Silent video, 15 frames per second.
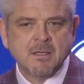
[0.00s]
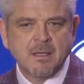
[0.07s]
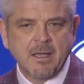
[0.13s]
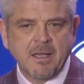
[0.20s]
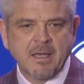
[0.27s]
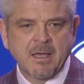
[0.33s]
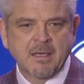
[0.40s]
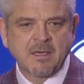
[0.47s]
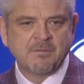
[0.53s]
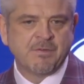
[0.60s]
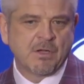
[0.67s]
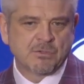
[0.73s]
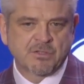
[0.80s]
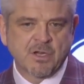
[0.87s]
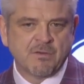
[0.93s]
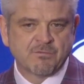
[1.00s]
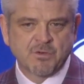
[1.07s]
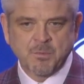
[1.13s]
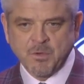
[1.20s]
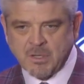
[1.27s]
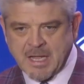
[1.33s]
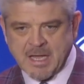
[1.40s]
And he felt
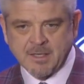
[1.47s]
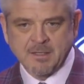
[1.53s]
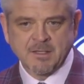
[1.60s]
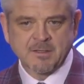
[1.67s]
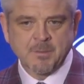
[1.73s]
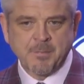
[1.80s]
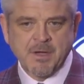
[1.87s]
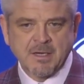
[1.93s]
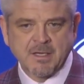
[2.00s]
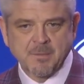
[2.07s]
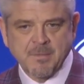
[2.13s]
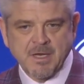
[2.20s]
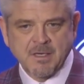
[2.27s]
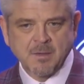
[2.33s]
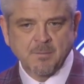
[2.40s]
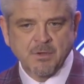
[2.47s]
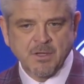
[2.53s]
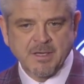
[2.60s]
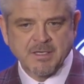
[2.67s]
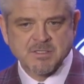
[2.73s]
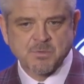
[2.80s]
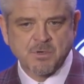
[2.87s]
comfortable handling the puck and making
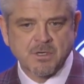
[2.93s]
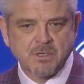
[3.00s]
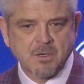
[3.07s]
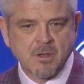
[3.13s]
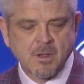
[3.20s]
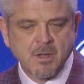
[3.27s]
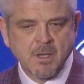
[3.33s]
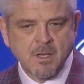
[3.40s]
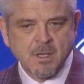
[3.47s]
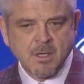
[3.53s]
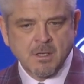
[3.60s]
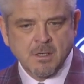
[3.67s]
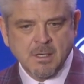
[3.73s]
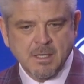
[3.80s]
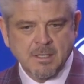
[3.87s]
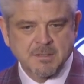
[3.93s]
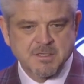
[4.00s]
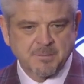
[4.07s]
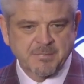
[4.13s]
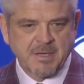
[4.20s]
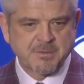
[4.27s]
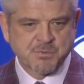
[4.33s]
plays where
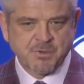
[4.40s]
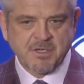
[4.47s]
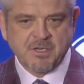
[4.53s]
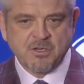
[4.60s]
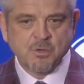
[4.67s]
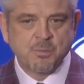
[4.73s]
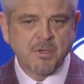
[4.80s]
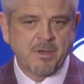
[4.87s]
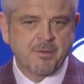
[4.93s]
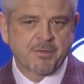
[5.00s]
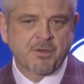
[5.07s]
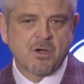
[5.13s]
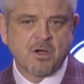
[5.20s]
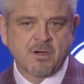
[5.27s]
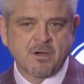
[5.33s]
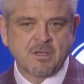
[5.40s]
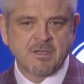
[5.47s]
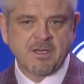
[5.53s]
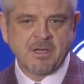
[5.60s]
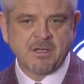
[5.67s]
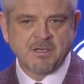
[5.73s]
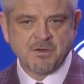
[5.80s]
sometimes when you do play with Connor and
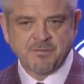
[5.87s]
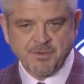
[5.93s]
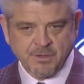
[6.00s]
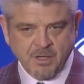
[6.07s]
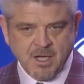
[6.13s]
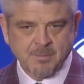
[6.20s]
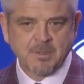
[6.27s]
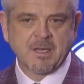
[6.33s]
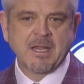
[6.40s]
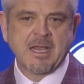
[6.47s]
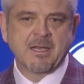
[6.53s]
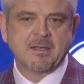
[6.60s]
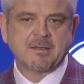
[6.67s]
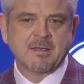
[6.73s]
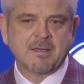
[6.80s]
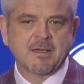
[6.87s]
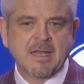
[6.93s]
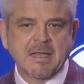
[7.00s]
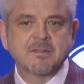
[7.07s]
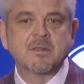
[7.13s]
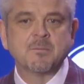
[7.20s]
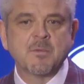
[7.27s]
Leon, you feel obligated to
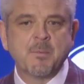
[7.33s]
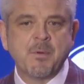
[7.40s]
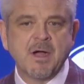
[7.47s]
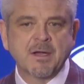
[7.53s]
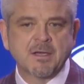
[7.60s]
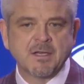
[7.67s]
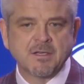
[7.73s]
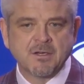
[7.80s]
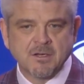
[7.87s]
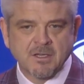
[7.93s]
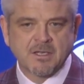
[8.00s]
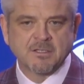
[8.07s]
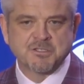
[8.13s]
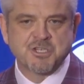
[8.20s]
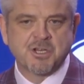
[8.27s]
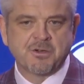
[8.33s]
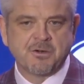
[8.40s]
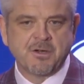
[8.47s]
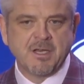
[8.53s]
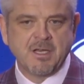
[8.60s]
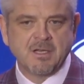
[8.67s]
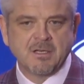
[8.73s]
get them the puck and you're a little
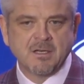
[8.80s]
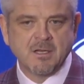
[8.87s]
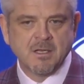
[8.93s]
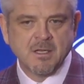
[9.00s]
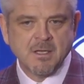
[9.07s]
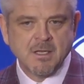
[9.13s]
jittery and